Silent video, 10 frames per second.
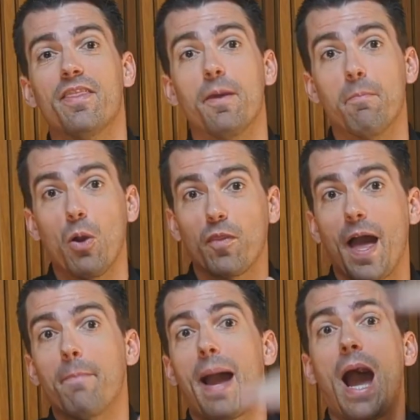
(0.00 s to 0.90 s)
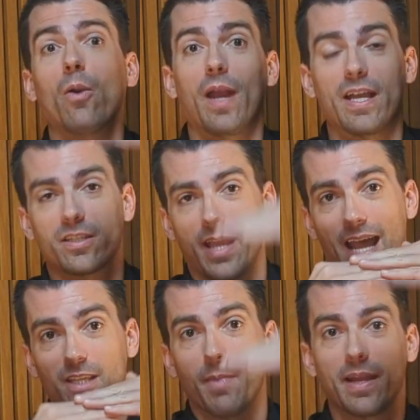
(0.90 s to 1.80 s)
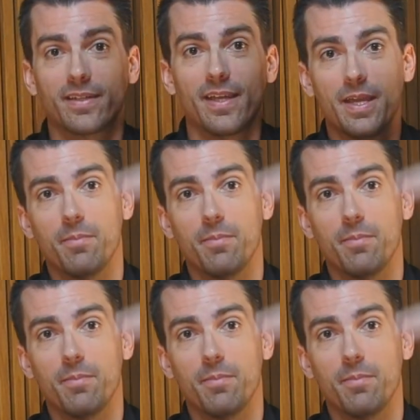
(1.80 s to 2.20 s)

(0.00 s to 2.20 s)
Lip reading: both that power aspect,